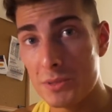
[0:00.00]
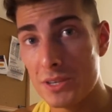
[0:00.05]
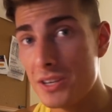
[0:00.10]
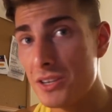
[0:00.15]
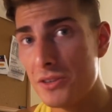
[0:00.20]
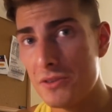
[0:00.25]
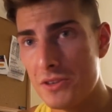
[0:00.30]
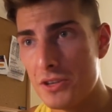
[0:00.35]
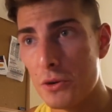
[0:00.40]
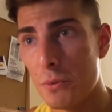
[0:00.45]
he
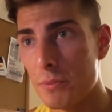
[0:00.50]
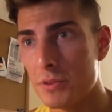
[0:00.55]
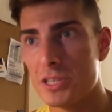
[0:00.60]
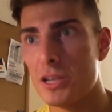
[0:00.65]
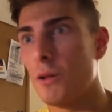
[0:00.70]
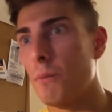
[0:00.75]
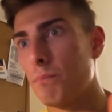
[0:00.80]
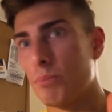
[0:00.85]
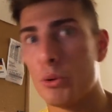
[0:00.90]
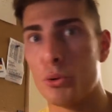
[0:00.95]
didn't
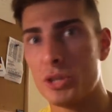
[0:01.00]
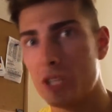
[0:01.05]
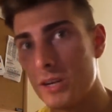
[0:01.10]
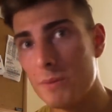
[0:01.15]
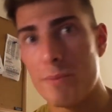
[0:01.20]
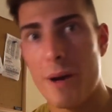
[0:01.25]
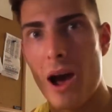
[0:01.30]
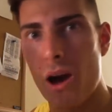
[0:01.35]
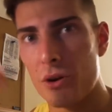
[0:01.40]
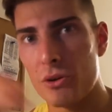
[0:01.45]
sell
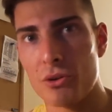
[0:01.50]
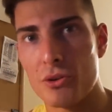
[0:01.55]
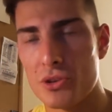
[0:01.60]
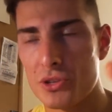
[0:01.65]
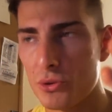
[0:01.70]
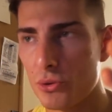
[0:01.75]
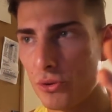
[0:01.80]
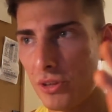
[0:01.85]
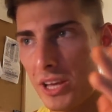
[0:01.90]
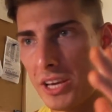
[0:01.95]
protein
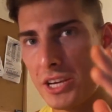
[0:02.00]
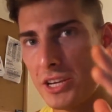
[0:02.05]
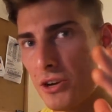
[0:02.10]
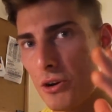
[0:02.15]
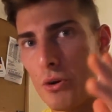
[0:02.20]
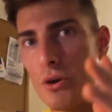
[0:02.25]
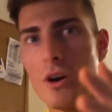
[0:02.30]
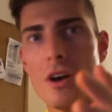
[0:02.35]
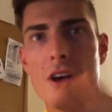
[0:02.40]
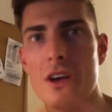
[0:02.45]
powders or
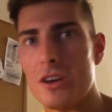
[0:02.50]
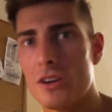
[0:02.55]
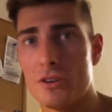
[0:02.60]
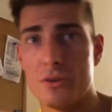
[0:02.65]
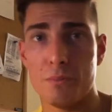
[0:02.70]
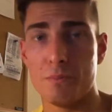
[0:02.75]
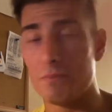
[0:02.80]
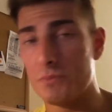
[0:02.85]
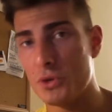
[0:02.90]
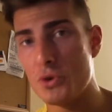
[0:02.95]

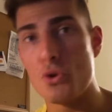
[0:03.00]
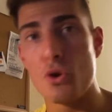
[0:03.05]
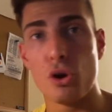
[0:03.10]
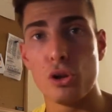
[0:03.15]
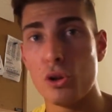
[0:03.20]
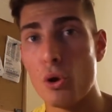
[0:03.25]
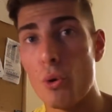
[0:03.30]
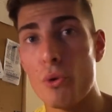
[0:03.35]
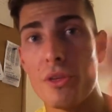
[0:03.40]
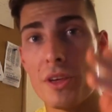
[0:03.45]
do
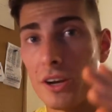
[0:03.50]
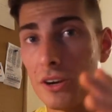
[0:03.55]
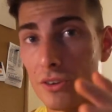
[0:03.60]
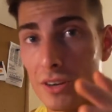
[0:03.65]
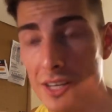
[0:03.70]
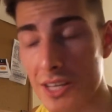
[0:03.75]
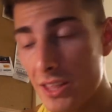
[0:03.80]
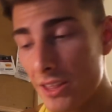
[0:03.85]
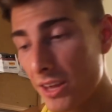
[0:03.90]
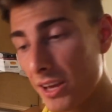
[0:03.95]
clothing or
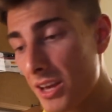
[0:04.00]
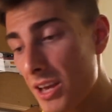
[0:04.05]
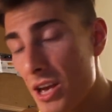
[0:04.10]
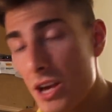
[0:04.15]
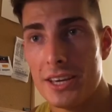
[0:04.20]
anything.